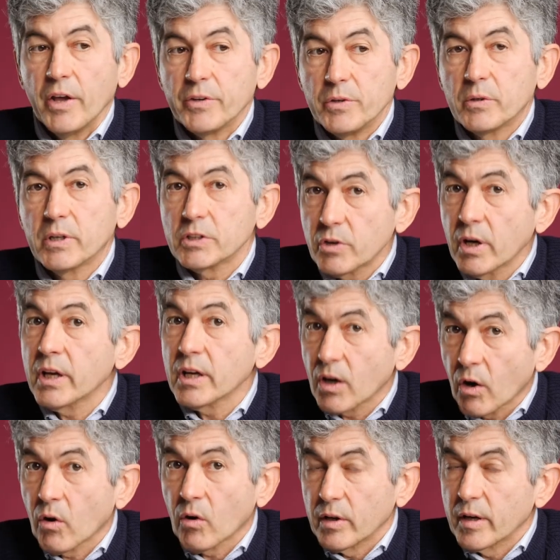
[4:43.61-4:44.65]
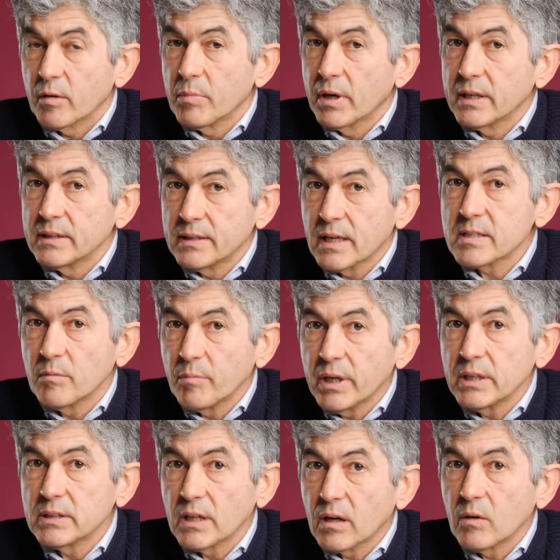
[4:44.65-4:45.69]
You can drink it earlier, but it doesn't
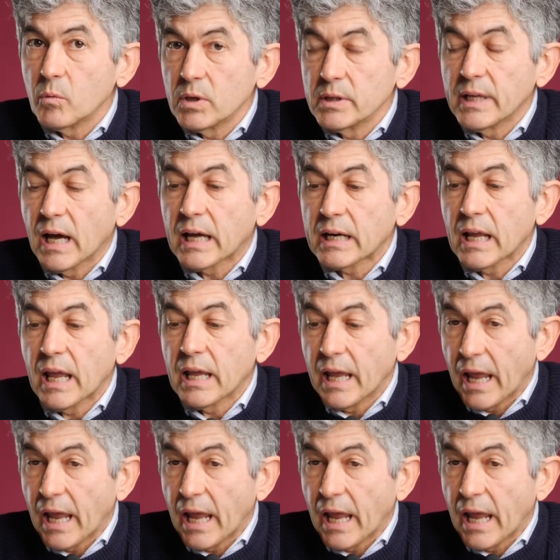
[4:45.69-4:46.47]
mean that it will not